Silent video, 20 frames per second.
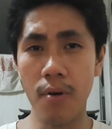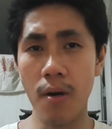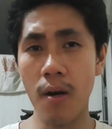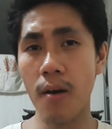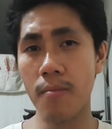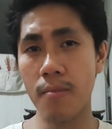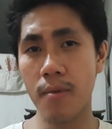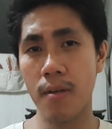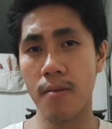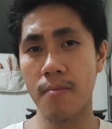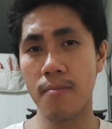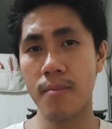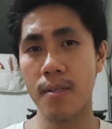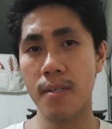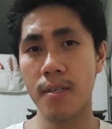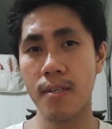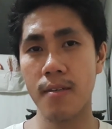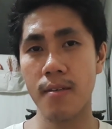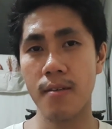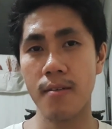
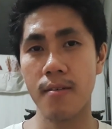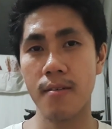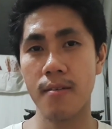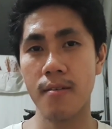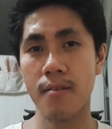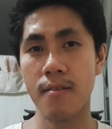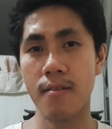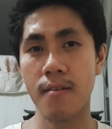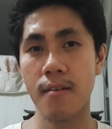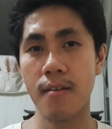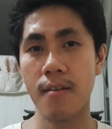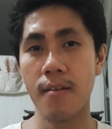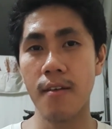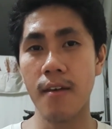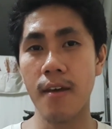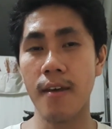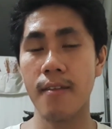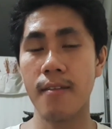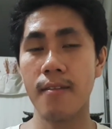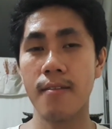problems
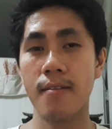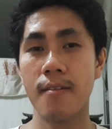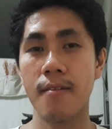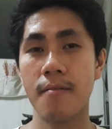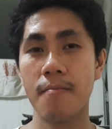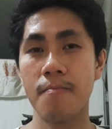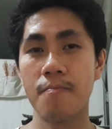and